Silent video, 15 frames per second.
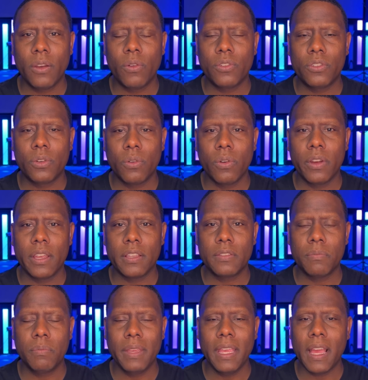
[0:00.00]

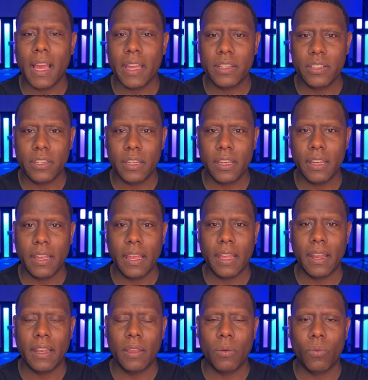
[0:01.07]
Notorious B.I.G.,
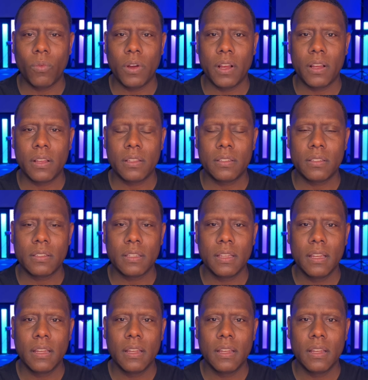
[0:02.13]
and it was